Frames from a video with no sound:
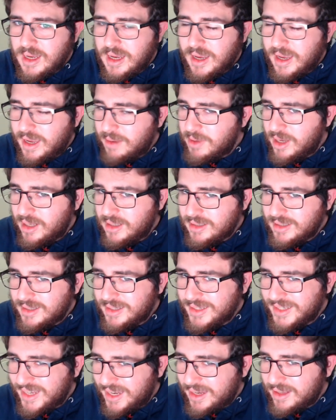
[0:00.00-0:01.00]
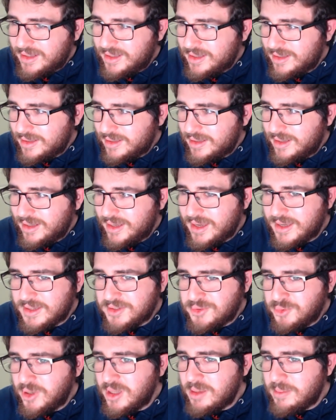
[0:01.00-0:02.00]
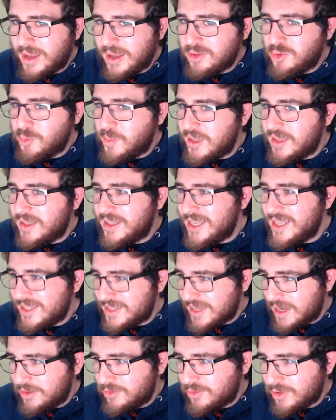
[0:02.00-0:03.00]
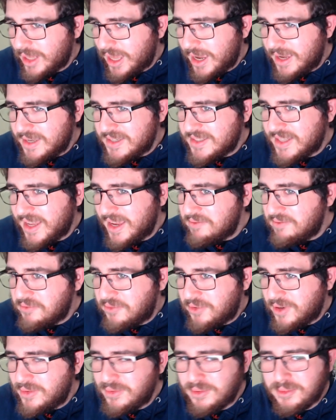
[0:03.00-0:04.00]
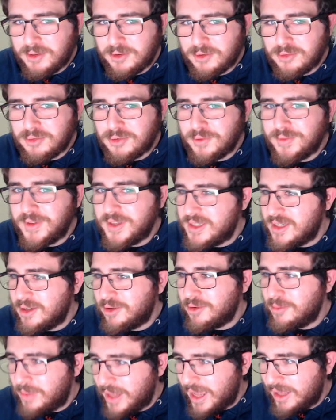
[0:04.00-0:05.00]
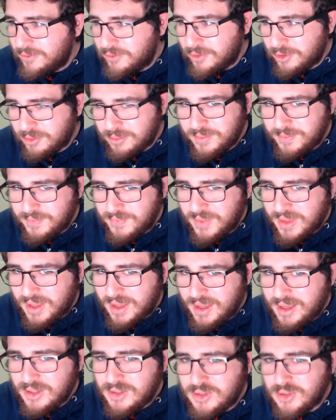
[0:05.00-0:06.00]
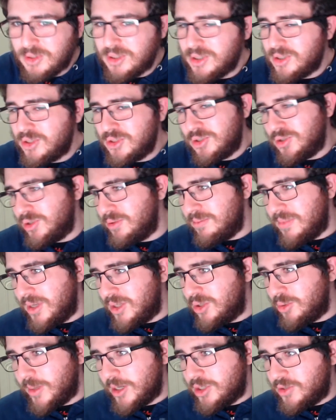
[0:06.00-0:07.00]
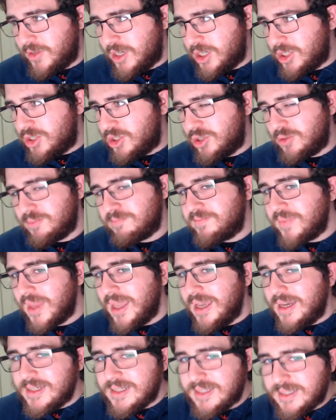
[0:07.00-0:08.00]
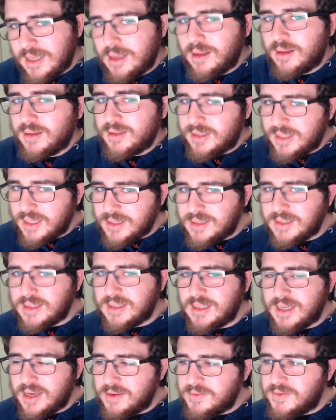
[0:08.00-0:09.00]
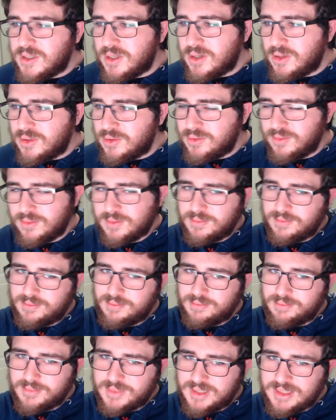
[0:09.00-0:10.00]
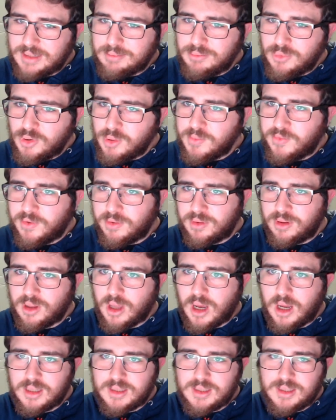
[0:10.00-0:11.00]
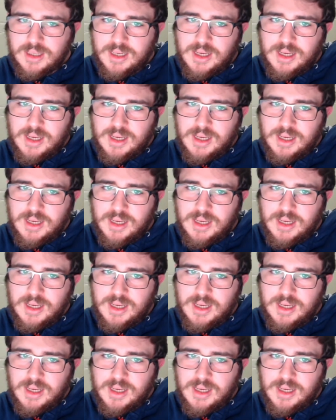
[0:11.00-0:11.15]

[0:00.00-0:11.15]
I mean, Git is really meant to be decentralized and free from the control of a single platform. So this shouldn't be too much of an issue. Still, this gives you some room for thought.